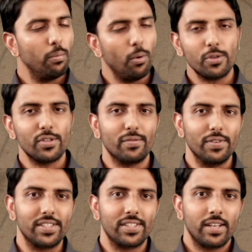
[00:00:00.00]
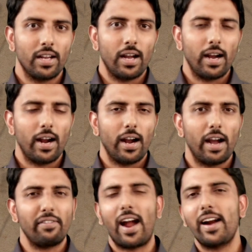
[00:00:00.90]
Most of us
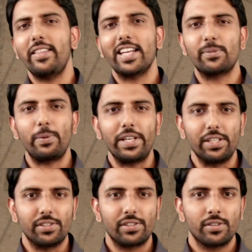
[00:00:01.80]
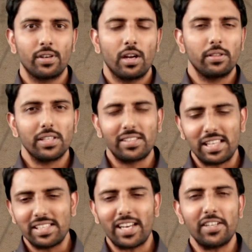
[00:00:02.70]
have had the experience, the
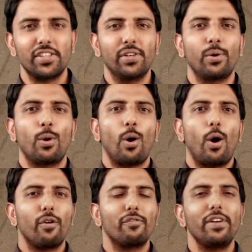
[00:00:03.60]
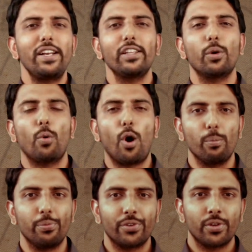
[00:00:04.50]
sensation of feeling the
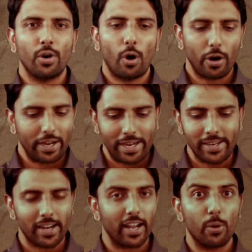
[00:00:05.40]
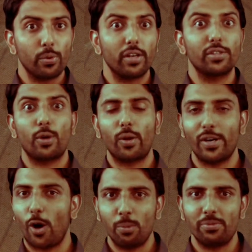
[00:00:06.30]
warmth or heat around a solid
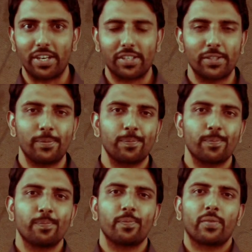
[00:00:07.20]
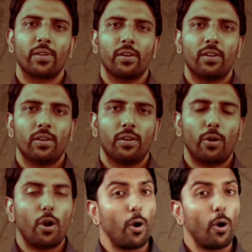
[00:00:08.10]
object, or a